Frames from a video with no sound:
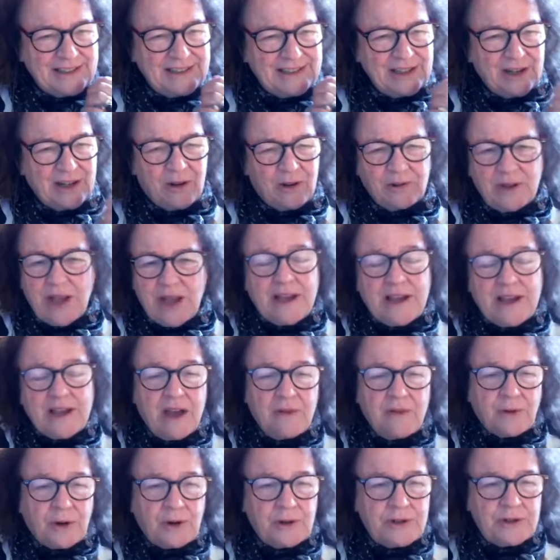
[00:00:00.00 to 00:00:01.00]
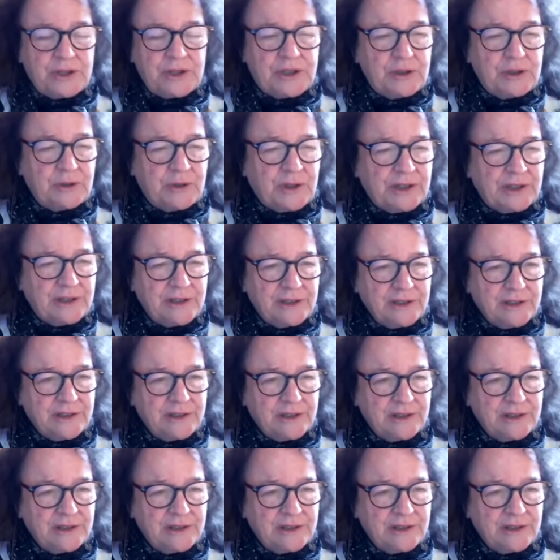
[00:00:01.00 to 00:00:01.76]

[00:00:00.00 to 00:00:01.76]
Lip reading: Like Ever is doing.